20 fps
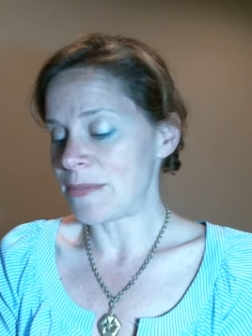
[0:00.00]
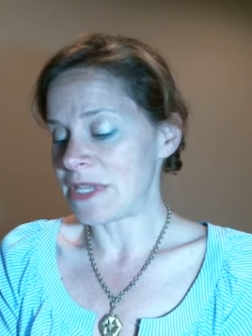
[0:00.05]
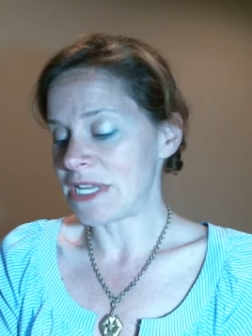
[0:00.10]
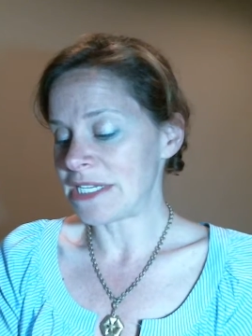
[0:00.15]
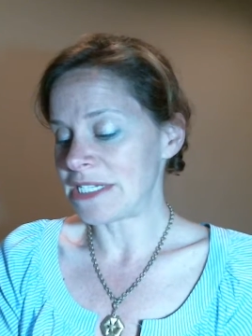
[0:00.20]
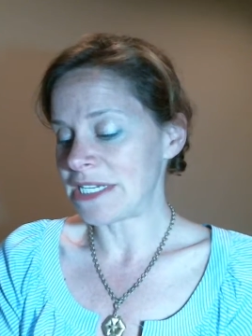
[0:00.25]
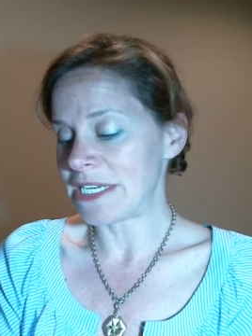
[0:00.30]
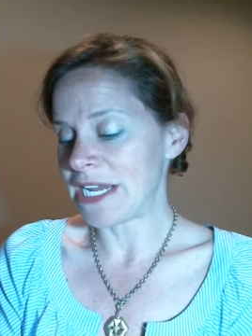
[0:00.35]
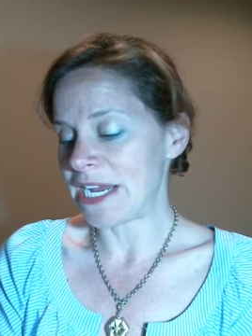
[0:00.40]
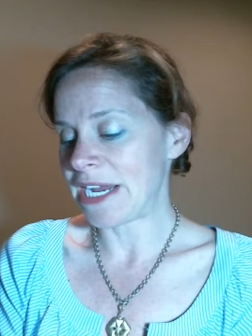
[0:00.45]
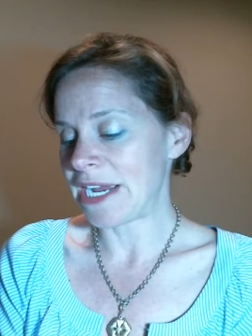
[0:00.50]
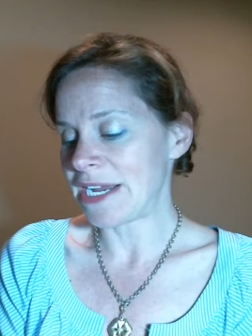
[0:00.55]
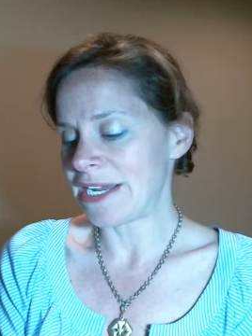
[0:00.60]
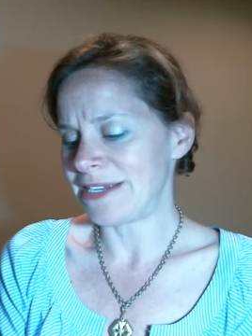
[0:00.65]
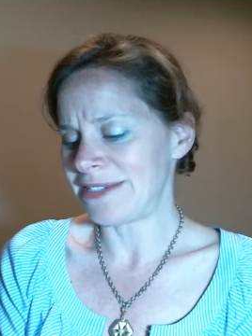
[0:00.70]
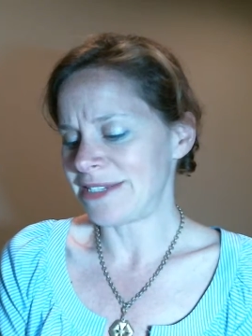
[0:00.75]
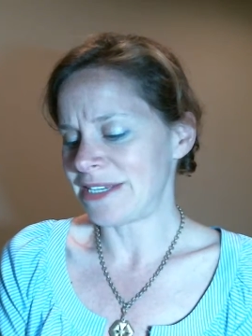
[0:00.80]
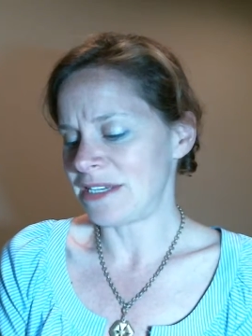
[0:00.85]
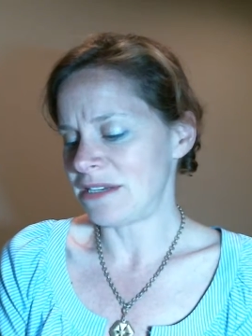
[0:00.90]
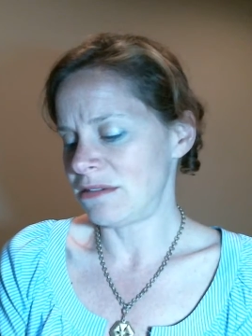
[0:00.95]
And then today
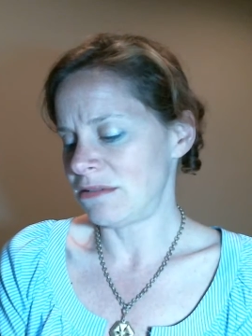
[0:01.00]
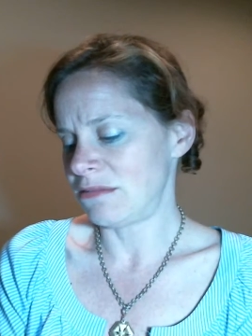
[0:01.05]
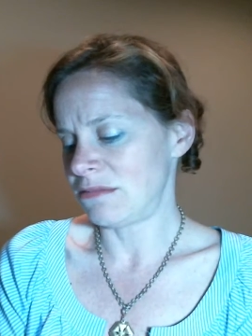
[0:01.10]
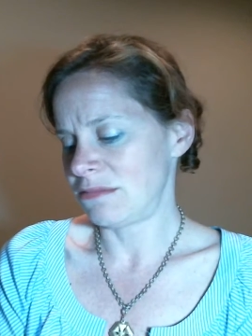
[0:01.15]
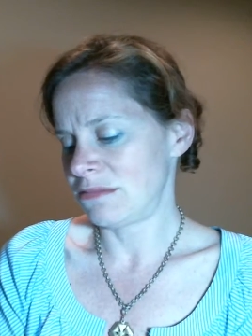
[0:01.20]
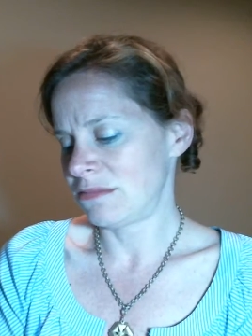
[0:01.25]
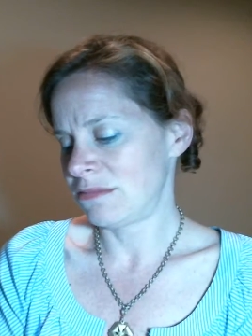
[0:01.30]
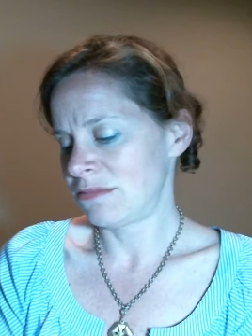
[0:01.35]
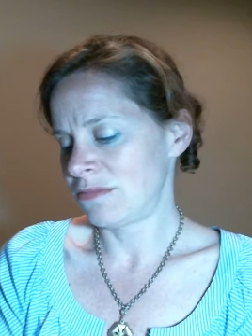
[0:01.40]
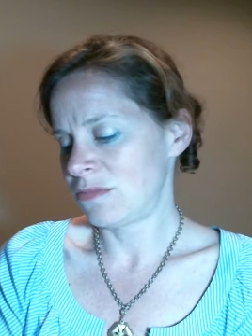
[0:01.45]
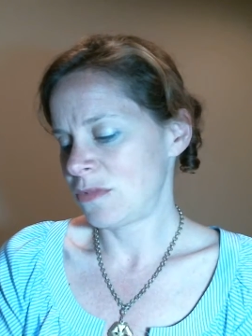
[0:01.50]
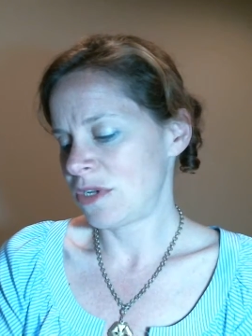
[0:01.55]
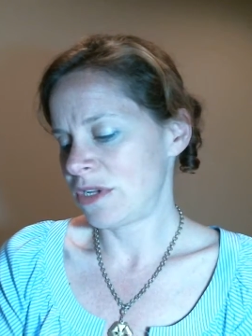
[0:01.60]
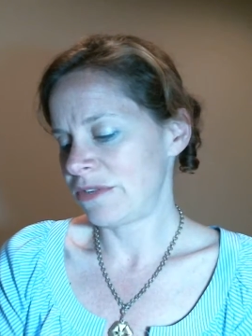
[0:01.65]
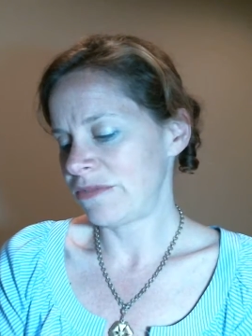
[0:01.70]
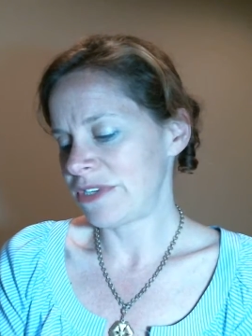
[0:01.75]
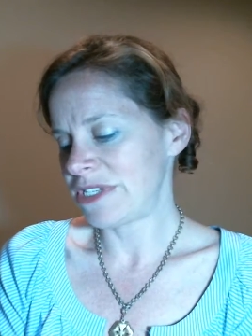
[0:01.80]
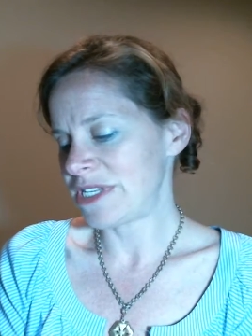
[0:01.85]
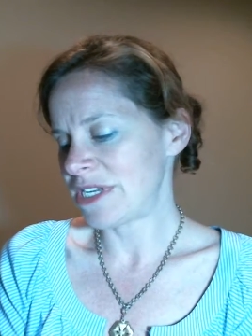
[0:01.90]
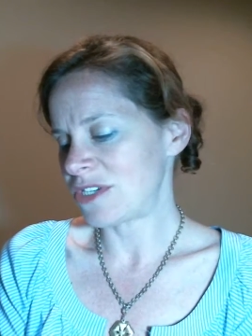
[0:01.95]
I did well,
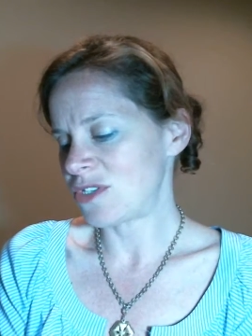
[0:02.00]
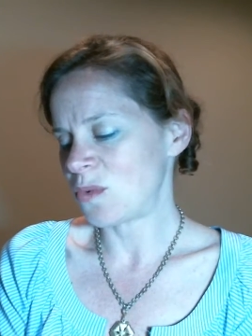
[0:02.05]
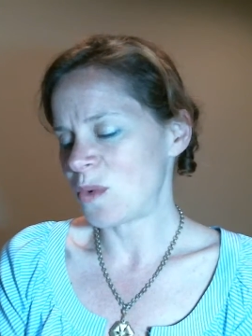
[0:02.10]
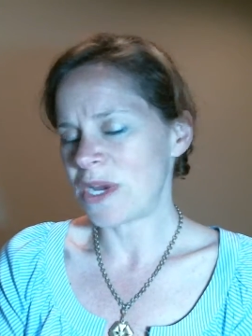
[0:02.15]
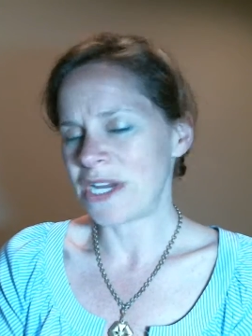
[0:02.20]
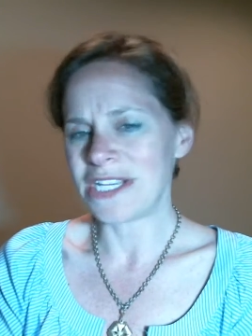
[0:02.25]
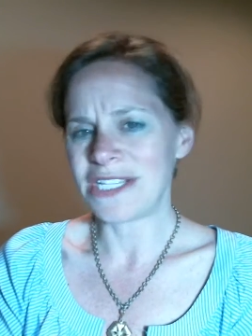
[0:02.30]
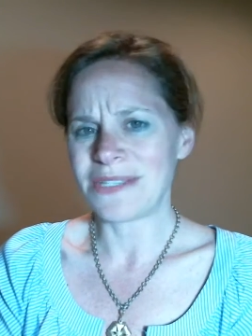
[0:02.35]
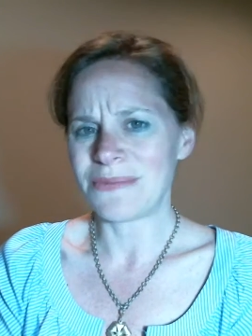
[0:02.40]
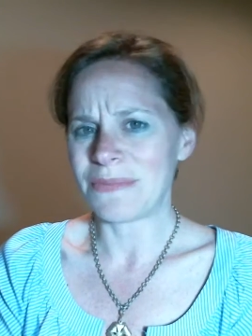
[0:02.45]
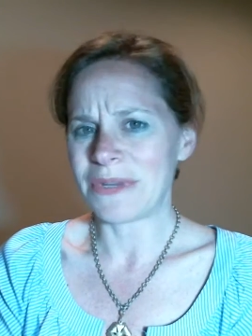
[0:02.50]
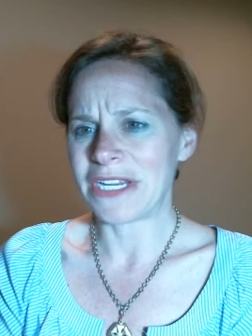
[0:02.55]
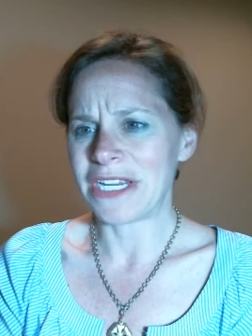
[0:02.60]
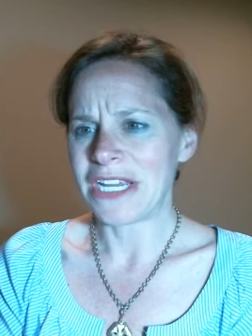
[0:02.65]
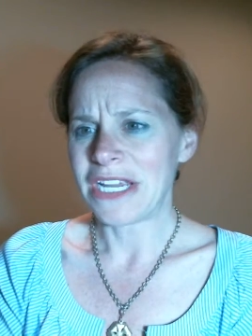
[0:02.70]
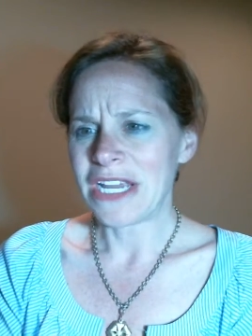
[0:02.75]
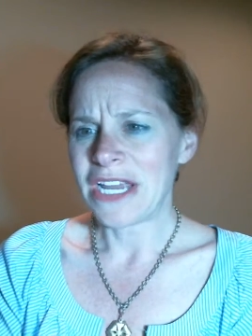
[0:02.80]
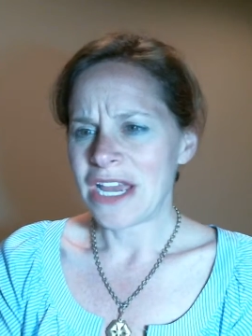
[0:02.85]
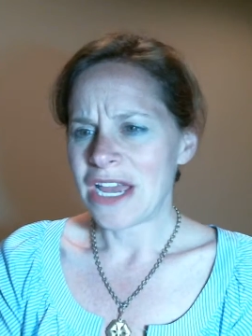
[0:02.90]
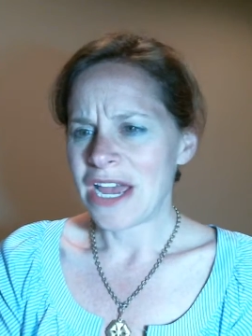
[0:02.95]
it reset twice, but
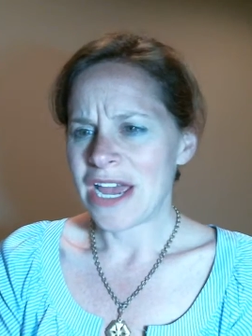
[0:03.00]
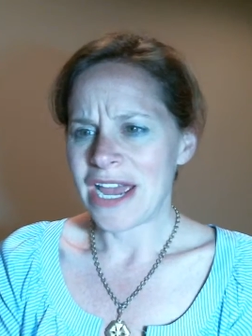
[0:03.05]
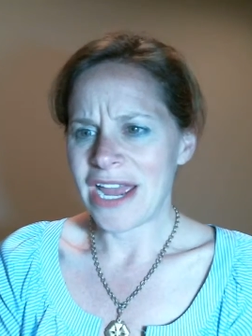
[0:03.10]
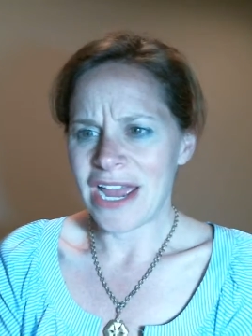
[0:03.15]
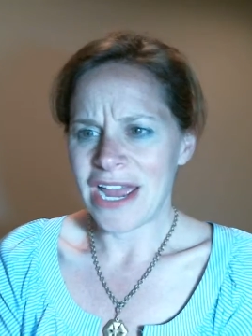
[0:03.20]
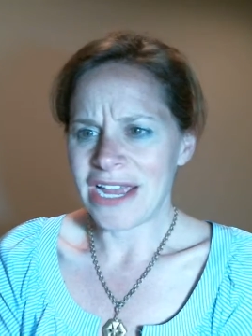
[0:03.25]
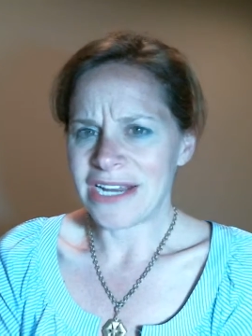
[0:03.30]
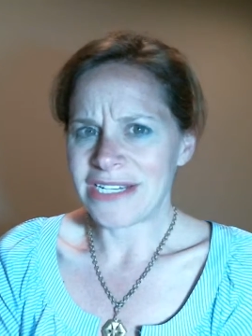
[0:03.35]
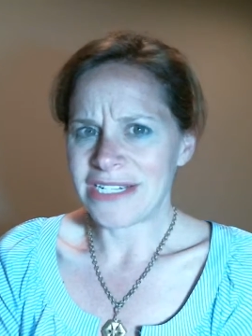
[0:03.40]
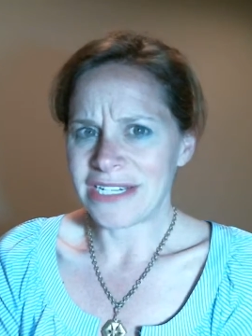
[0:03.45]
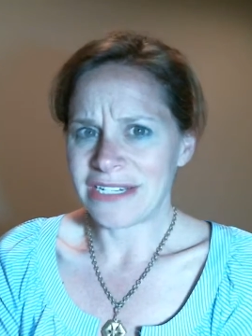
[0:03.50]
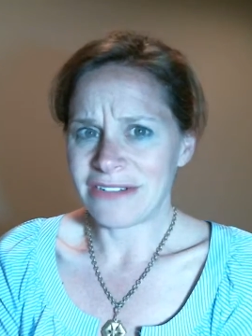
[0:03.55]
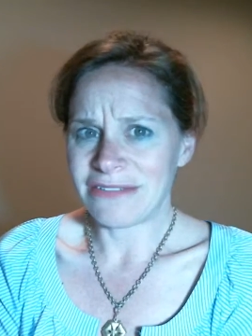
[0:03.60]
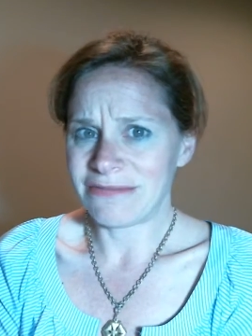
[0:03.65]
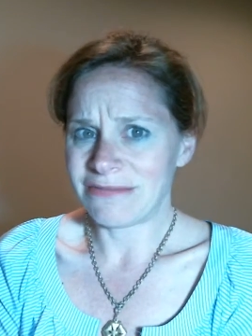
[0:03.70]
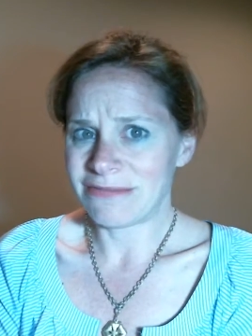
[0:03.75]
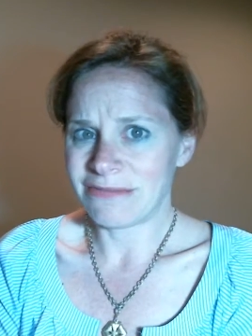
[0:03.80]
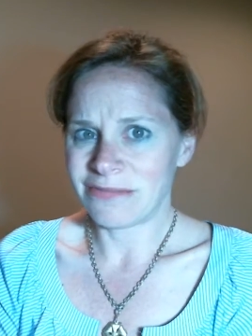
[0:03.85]
I, I did